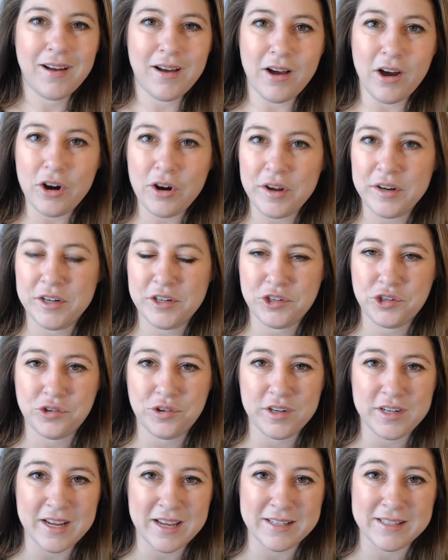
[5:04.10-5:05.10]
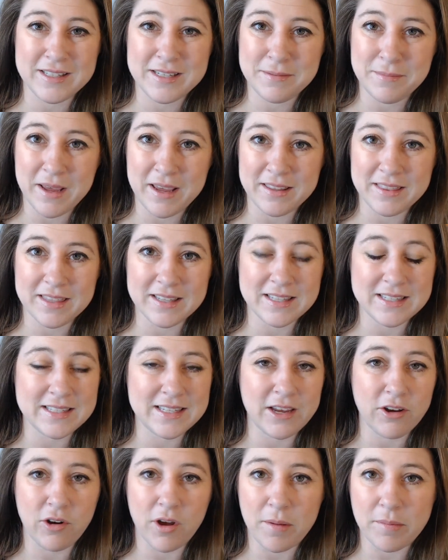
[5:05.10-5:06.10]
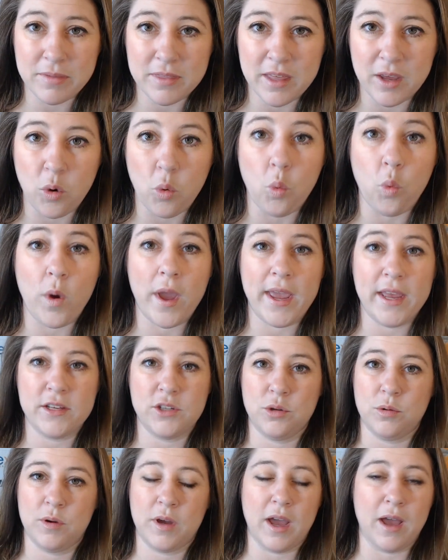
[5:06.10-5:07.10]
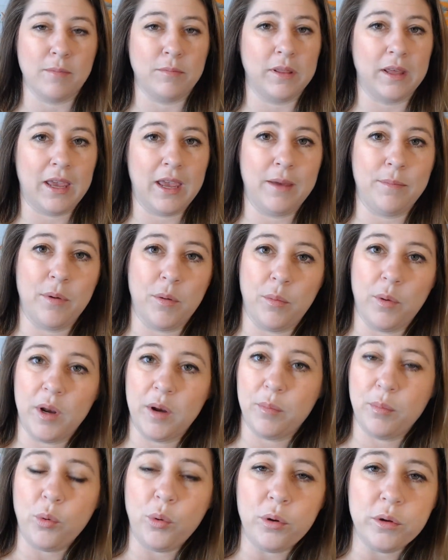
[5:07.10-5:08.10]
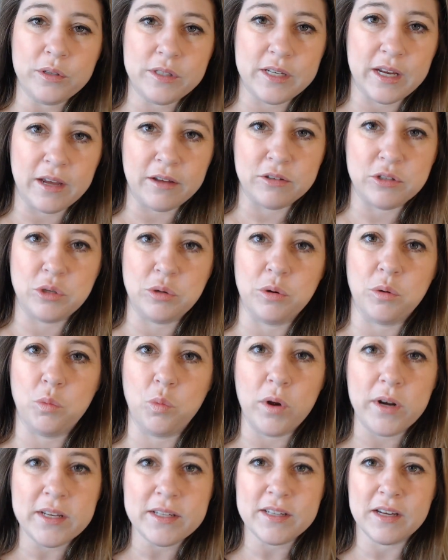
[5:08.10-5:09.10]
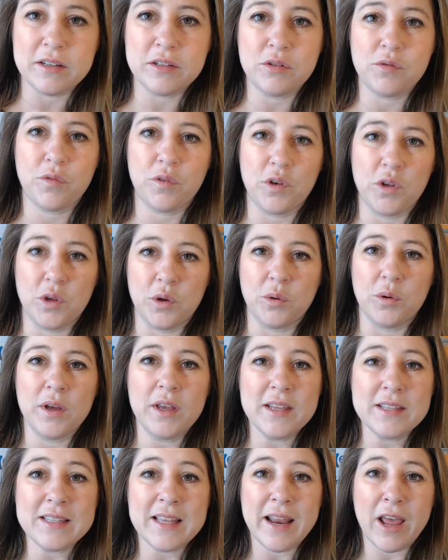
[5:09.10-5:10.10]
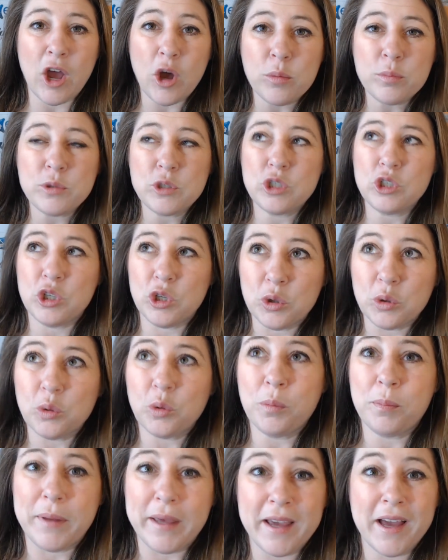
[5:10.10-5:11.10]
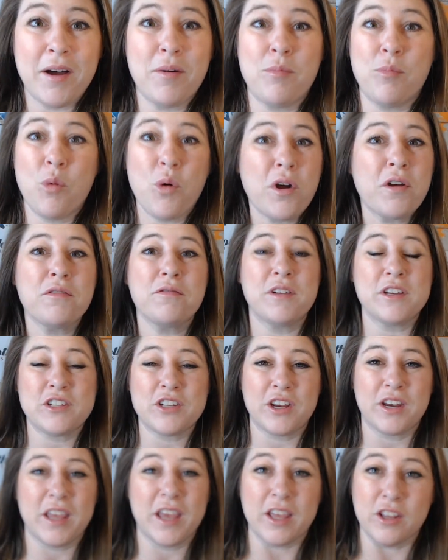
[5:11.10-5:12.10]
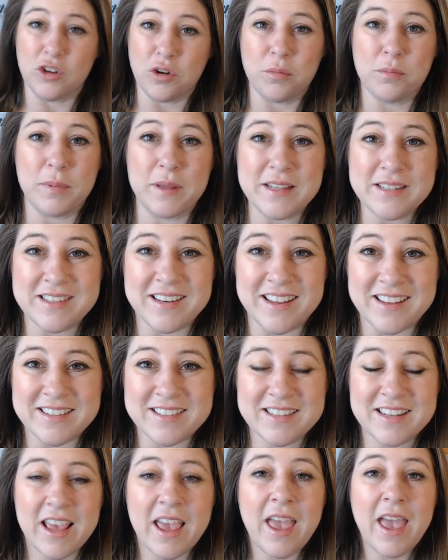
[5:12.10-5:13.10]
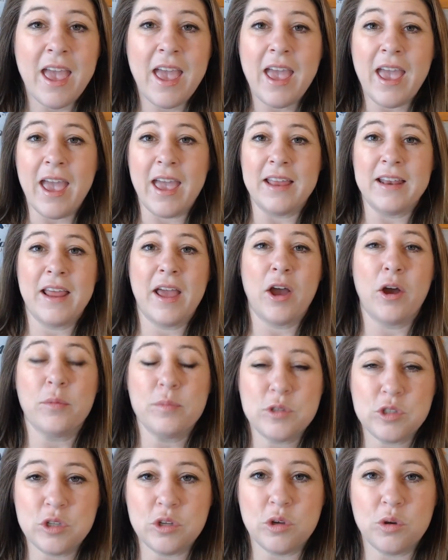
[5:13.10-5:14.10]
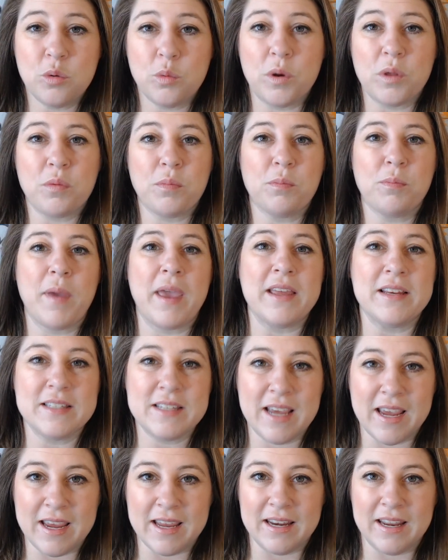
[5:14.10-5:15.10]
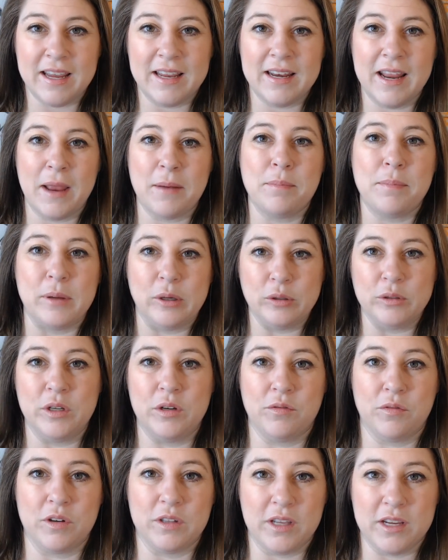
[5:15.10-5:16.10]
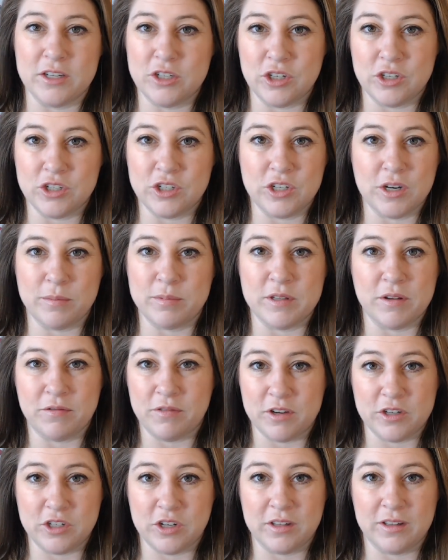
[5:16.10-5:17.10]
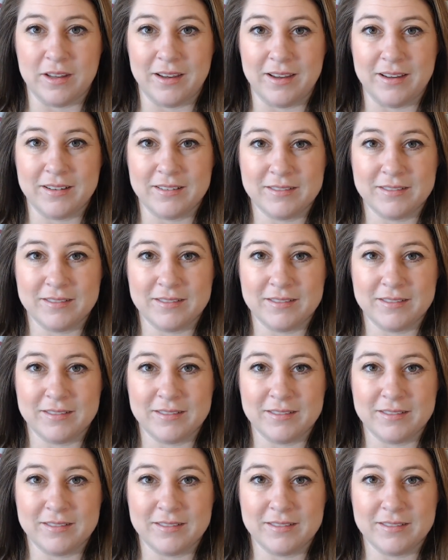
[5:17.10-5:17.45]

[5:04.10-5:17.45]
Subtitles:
Our industry tends to make the CRM thing way too complicated, but when it boils down to it, what it does for you is it helps you become more efficient in your business and helps you with maintaining and building relationships efficiently.